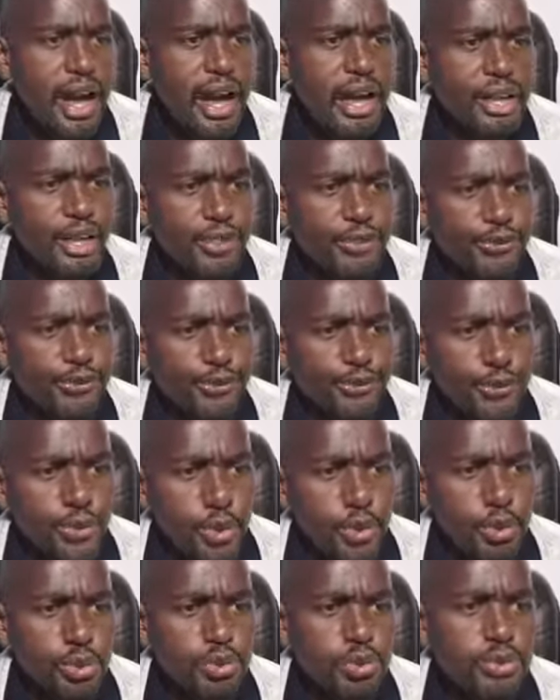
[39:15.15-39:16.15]
I
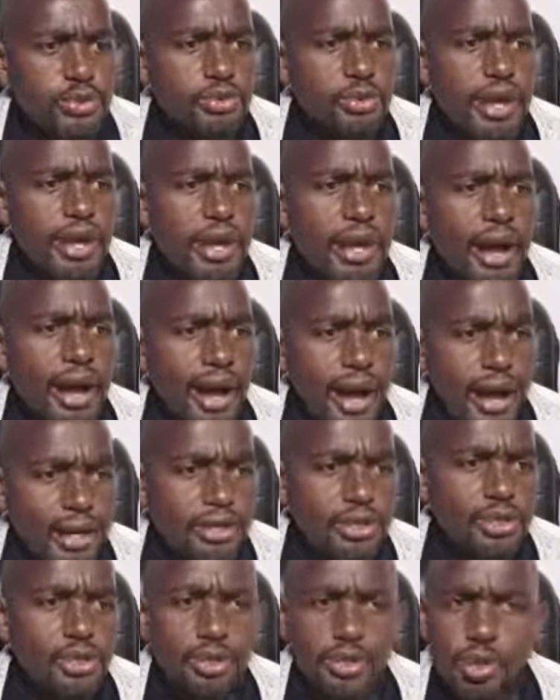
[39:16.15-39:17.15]
refused my
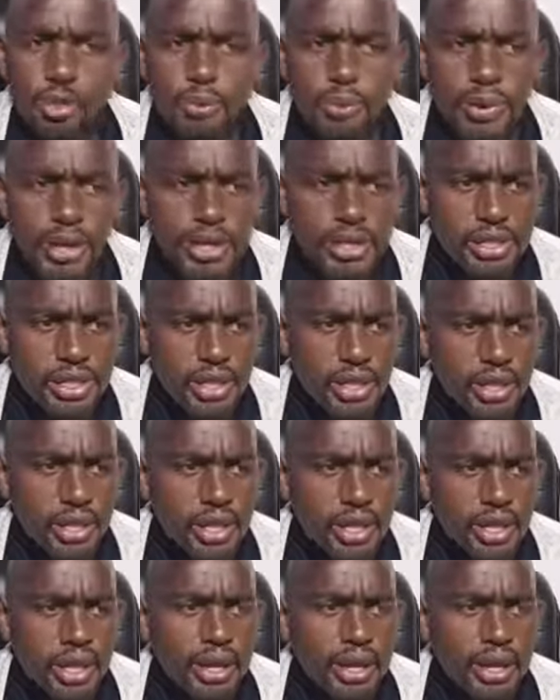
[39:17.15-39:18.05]
heart no pleasure.